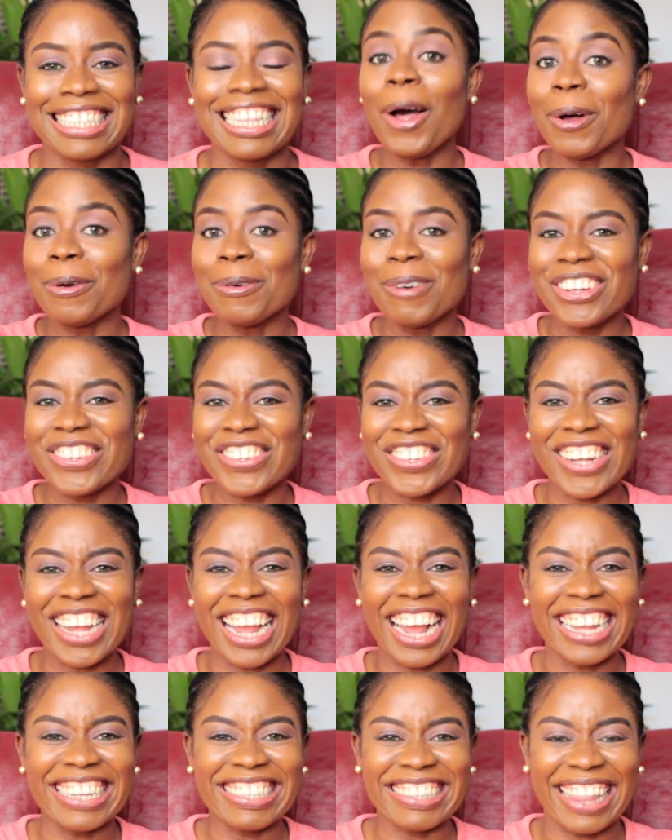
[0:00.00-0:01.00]
But what do you
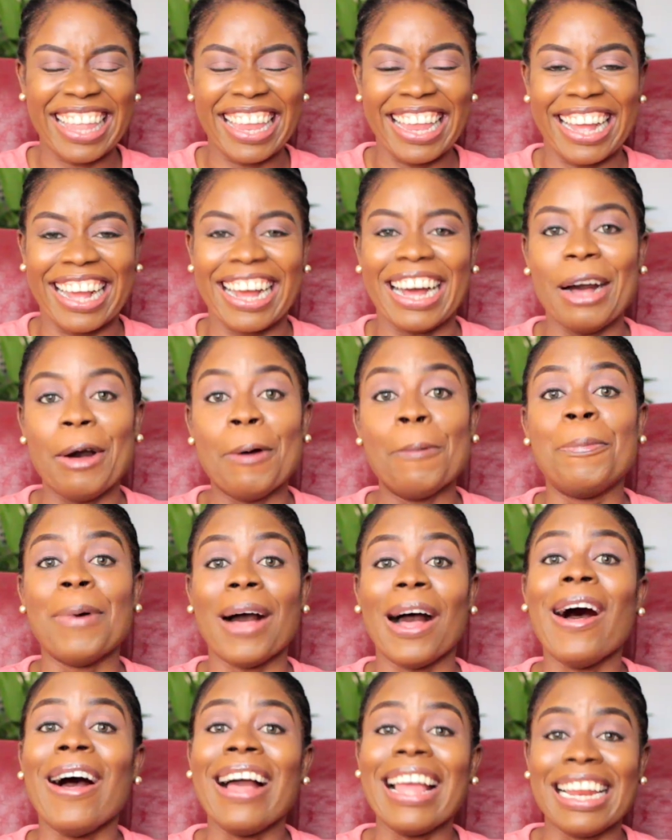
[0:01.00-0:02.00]
guys think
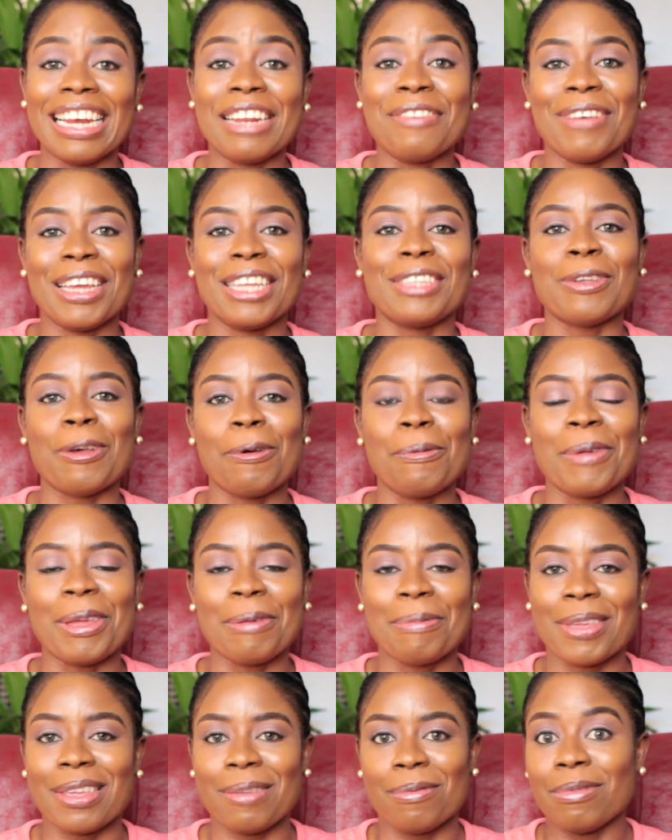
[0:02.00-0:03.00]
about Elevator
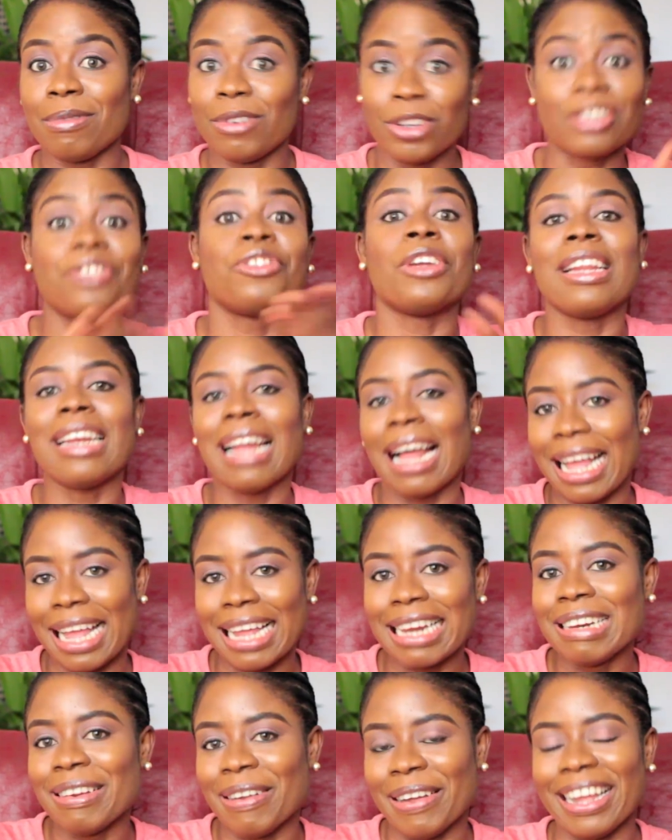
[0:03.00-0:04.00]
Baby, the trailer
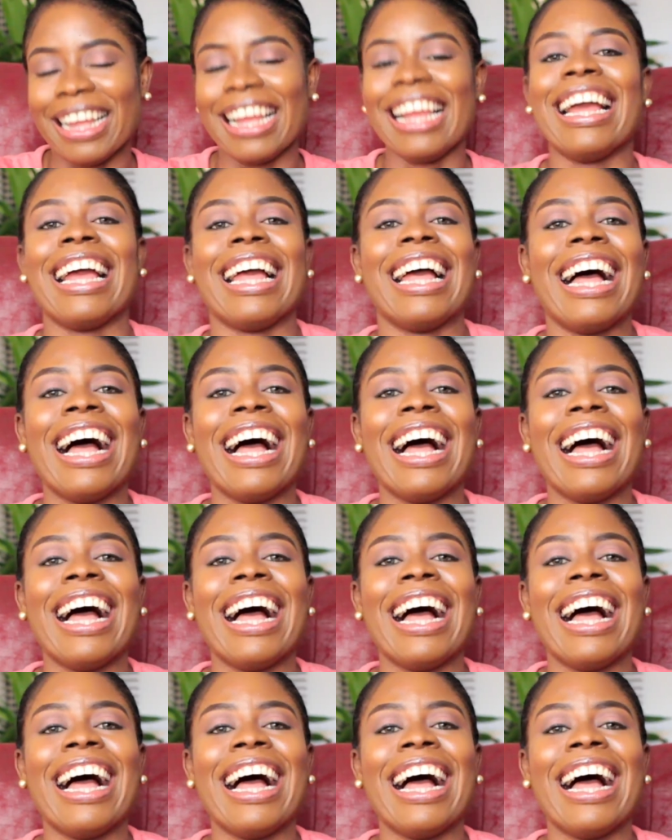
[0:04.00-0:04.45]
anyway?